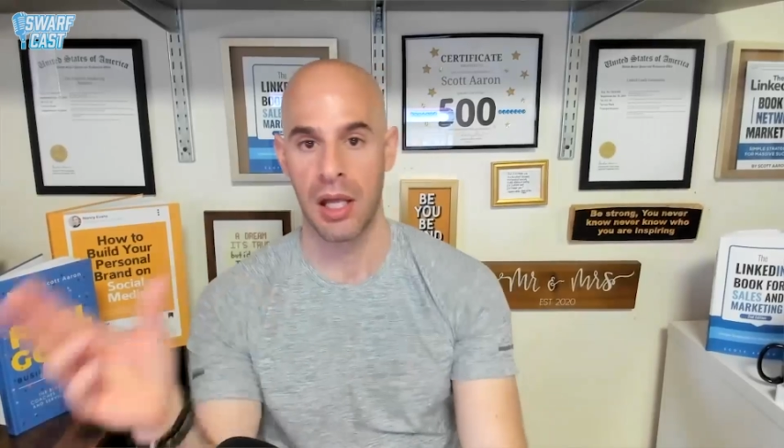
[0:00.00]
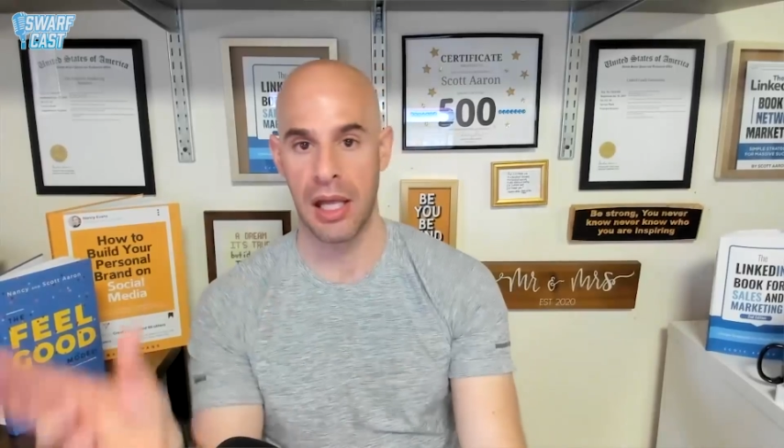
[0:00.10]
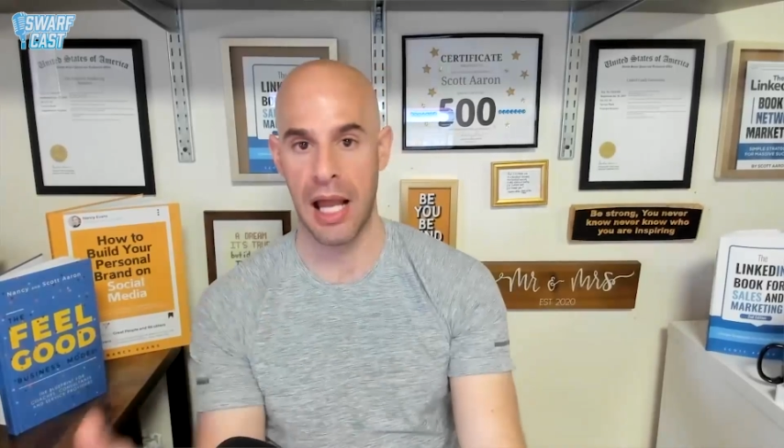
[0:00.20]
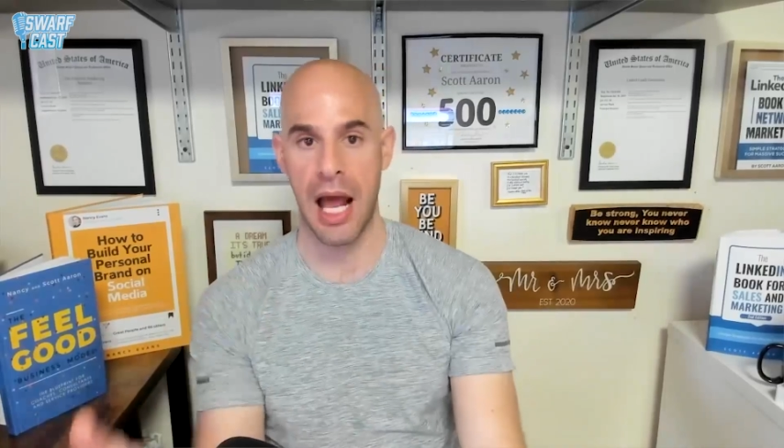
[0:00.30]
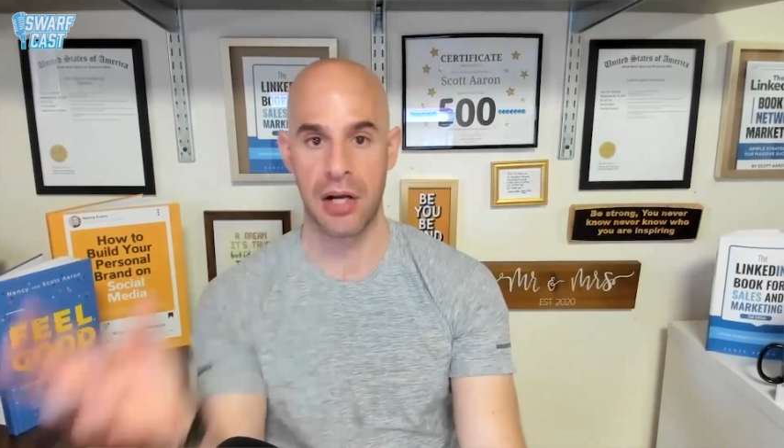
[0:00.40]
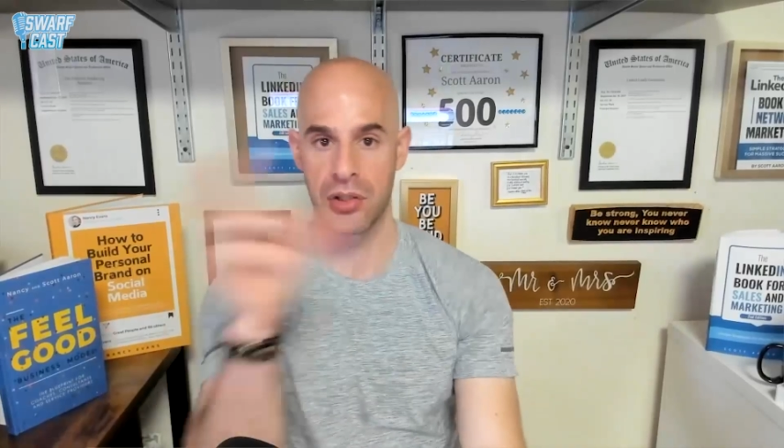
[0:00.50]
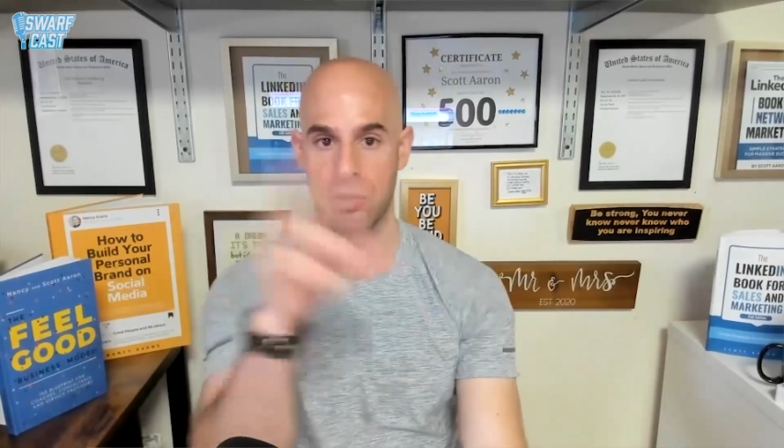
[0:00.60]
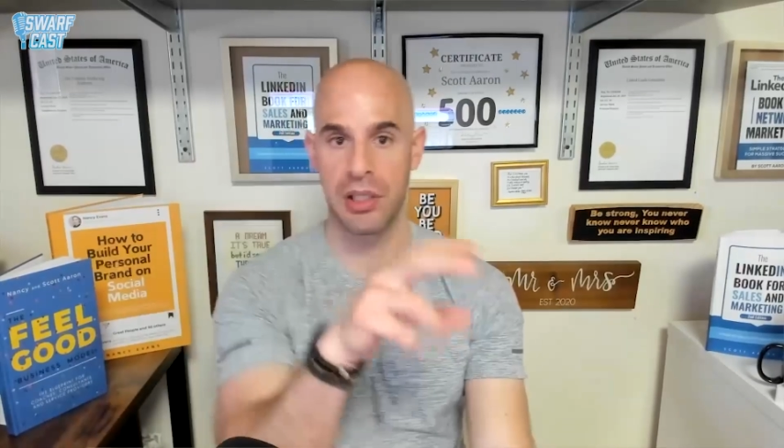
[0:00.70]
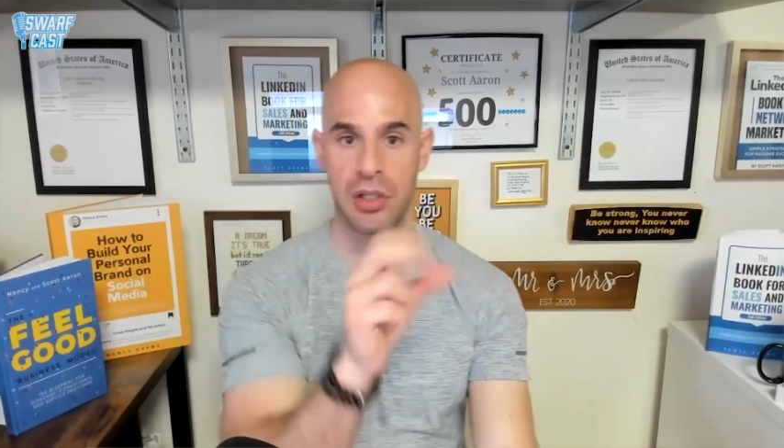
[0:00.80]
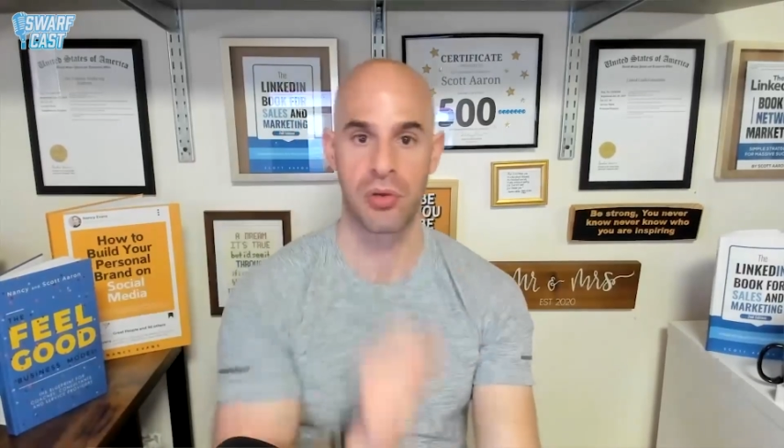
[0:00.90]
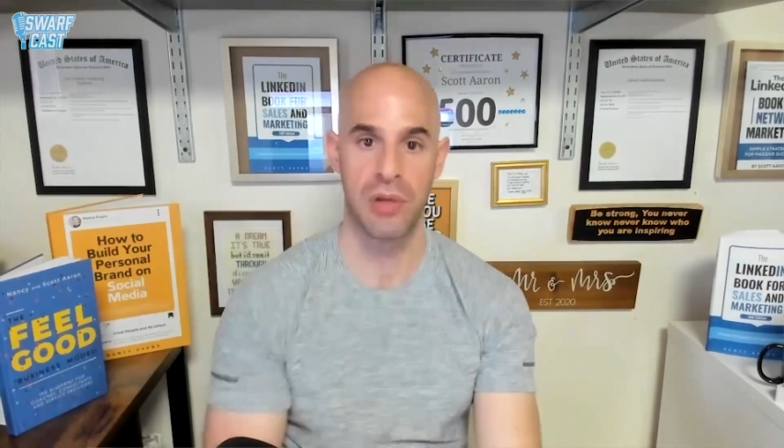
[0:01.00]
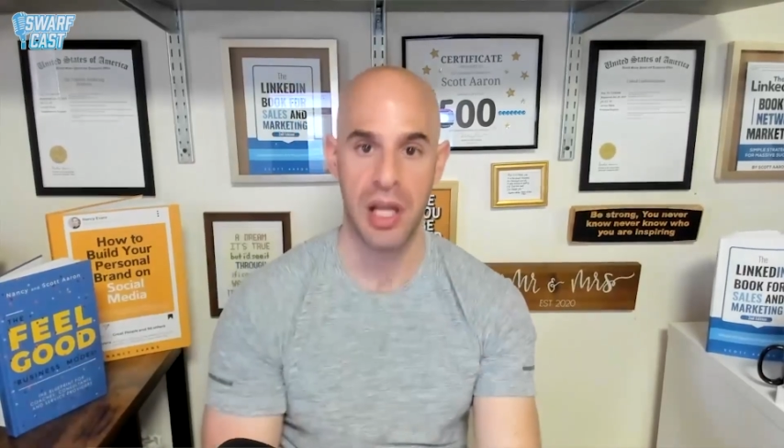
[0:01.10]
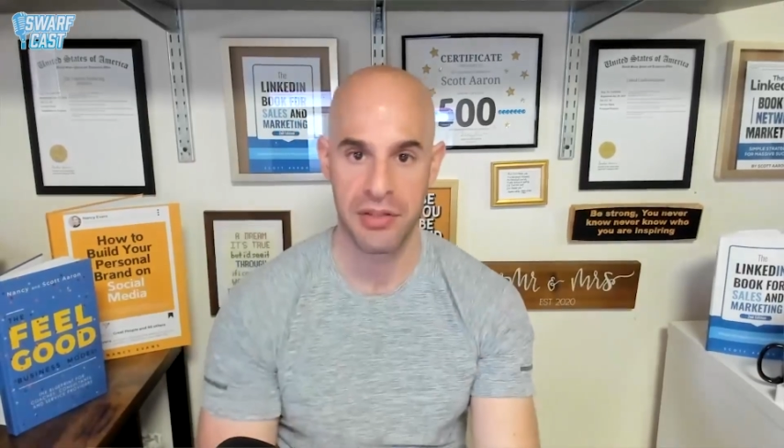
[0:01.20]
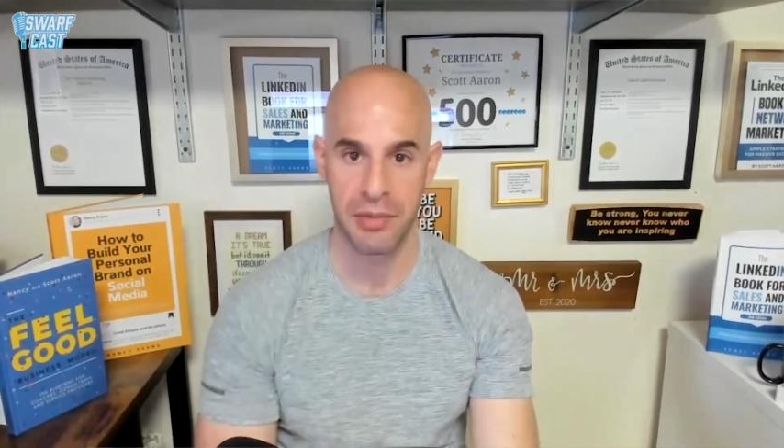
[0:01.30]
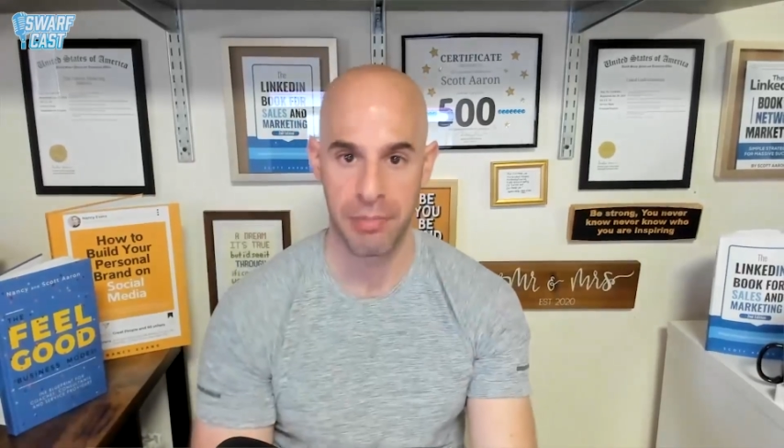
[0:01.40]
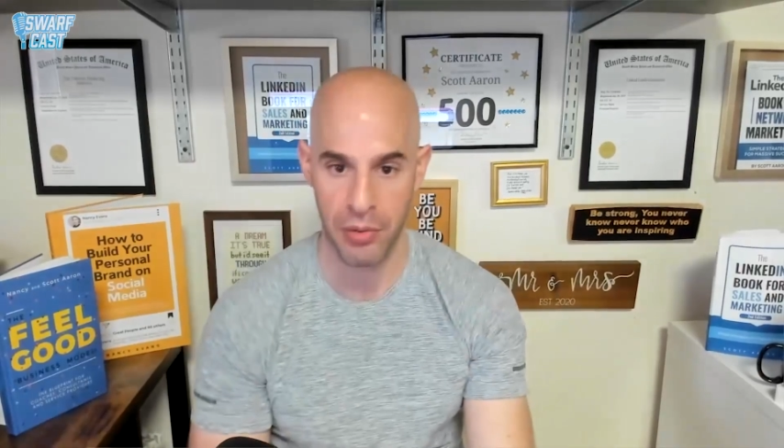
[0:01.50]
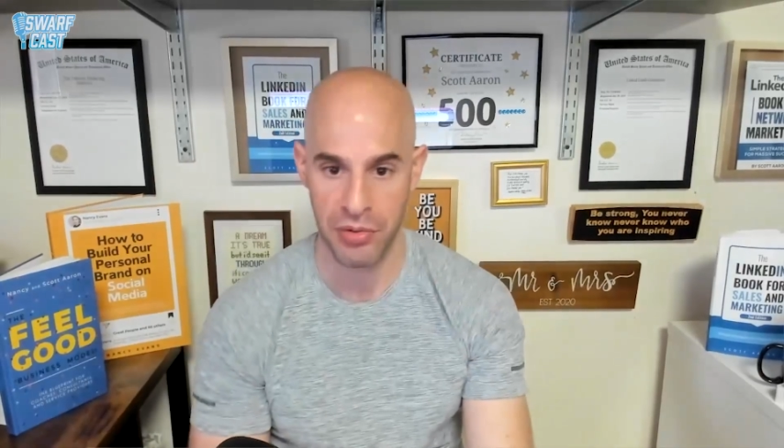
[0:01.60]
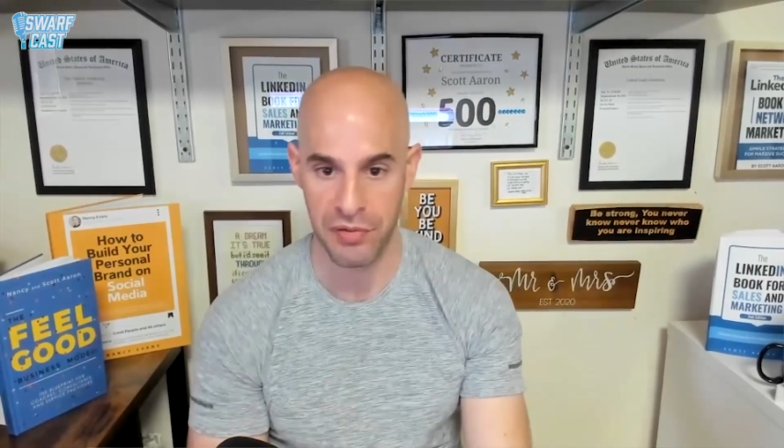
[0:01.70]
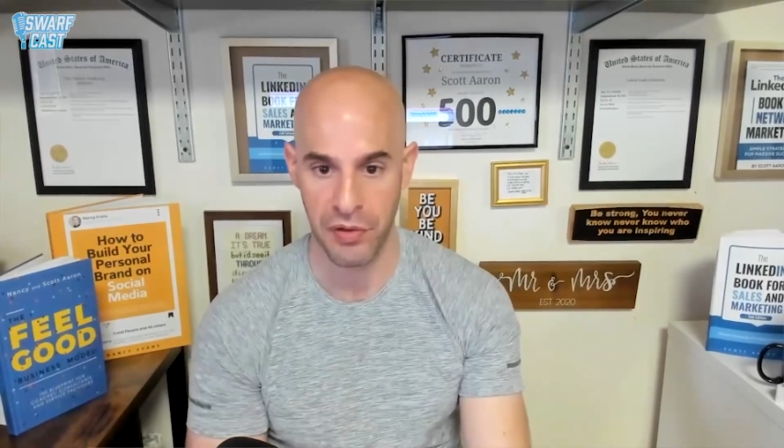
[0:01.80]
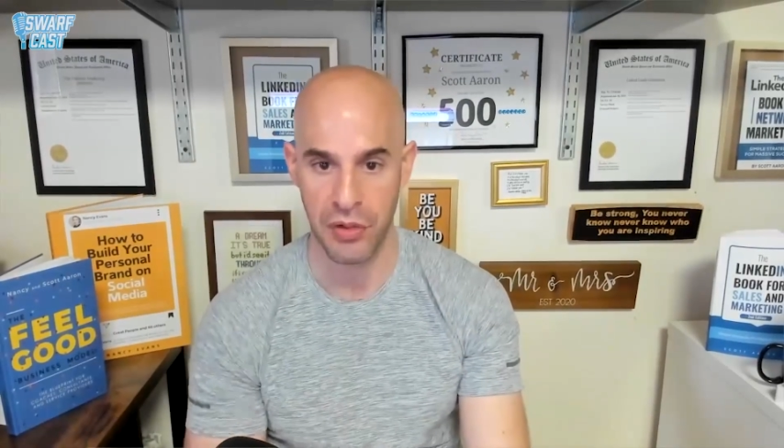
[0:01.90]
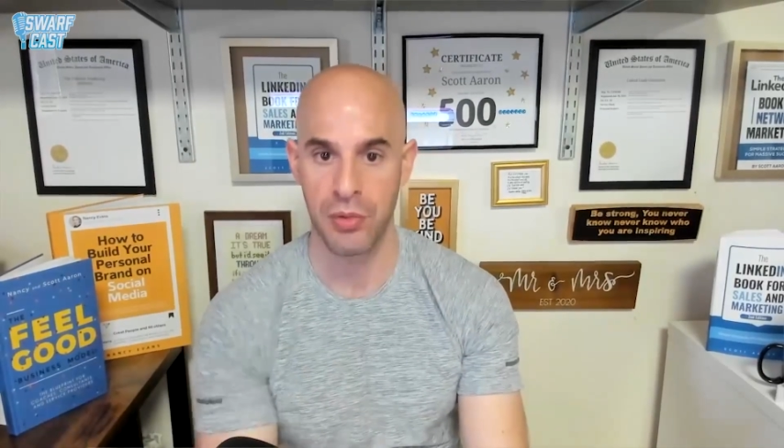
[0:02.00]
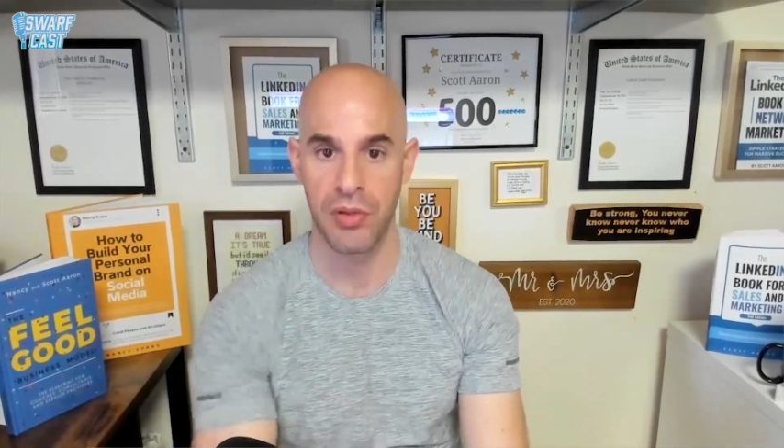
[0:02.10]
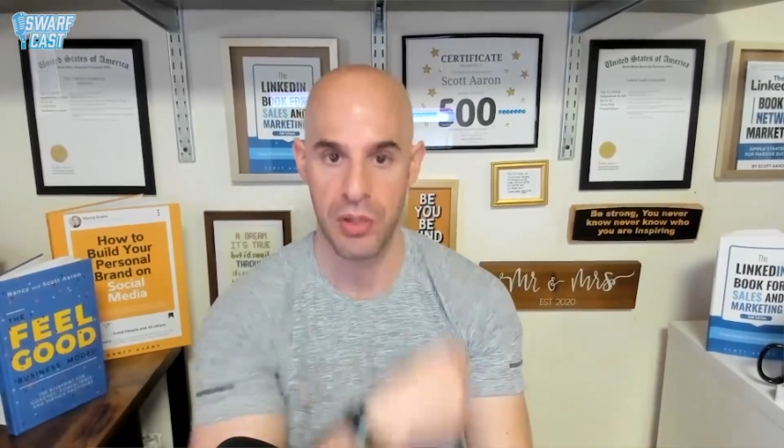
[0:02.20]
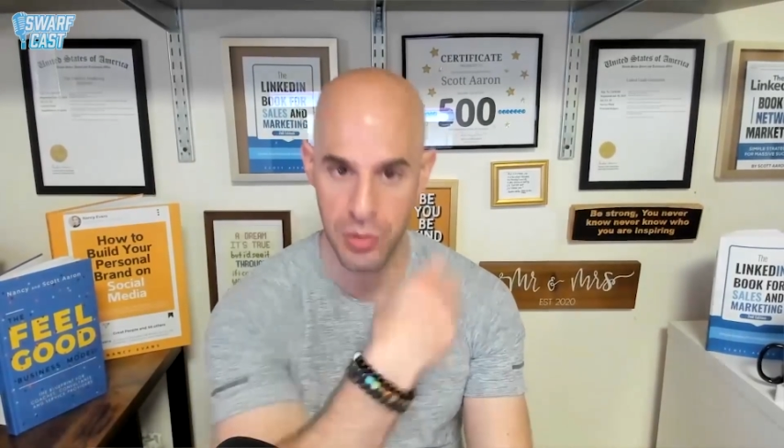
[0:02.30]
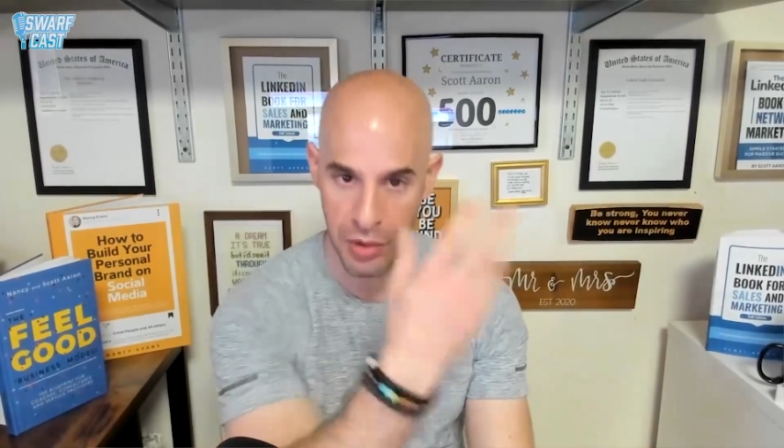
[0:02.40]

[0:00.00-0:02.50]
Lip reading: it actually creates a post for you that you